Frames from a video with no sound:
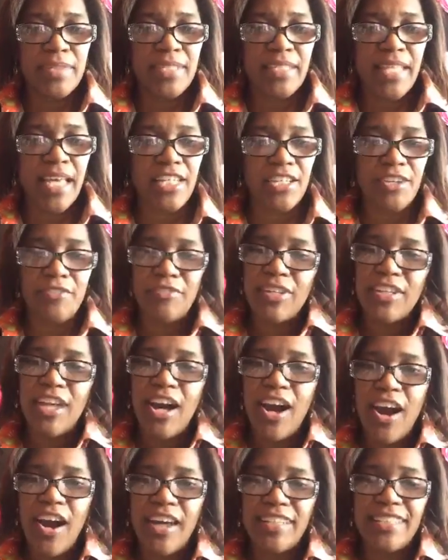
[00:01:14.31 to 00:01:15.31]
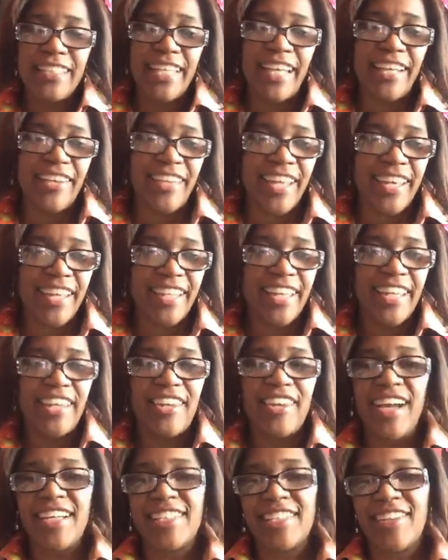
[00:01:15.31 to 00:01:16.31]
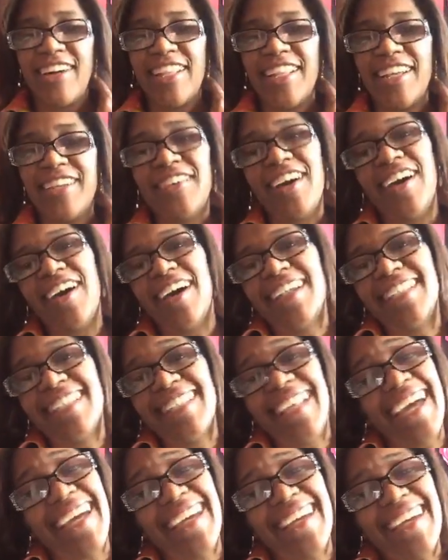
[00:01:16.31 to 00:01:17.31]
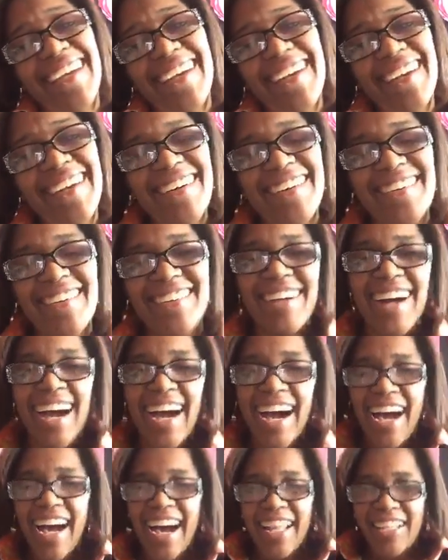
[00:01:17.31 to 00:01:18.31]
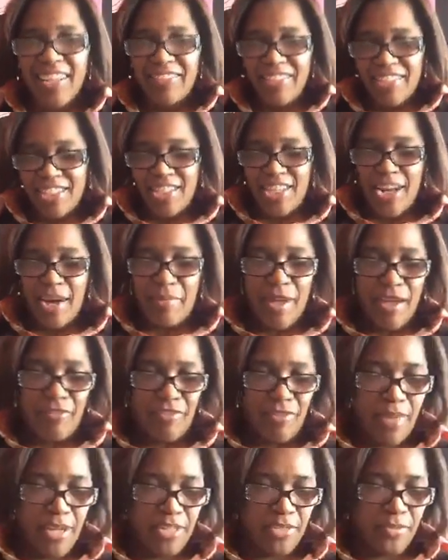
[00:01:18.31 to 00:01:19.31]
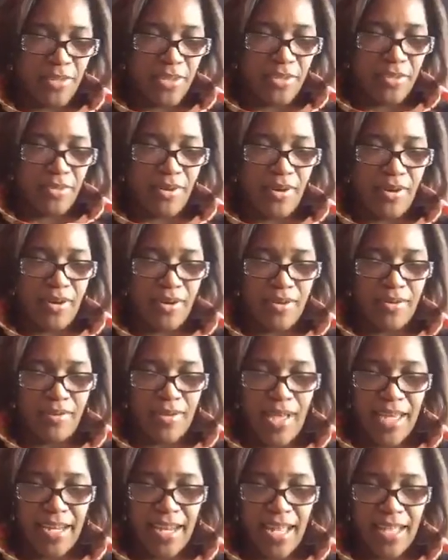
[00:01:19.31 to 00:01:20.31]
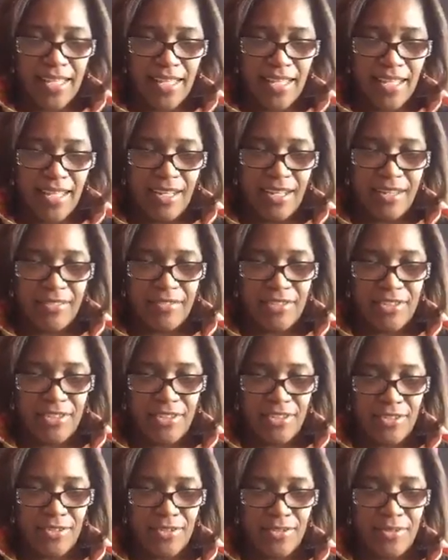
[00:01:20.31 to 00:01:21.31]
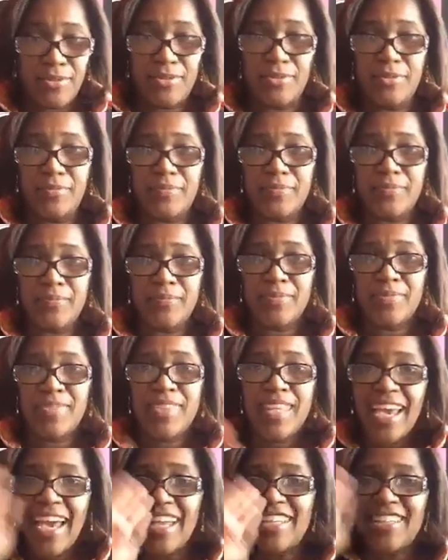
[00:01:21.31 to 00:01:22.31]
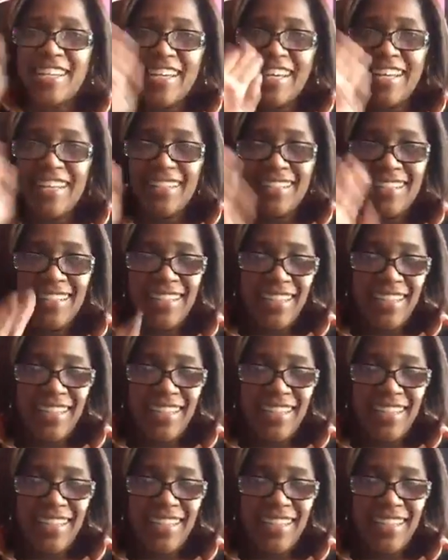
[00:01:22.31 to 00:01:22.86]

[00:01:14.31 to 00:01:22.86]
Thank you for the hearts. Thank you, thank you, thank you. You guys know I love hearts. Thank you. I love to share my information with you all. And I love to... Hey, Gia.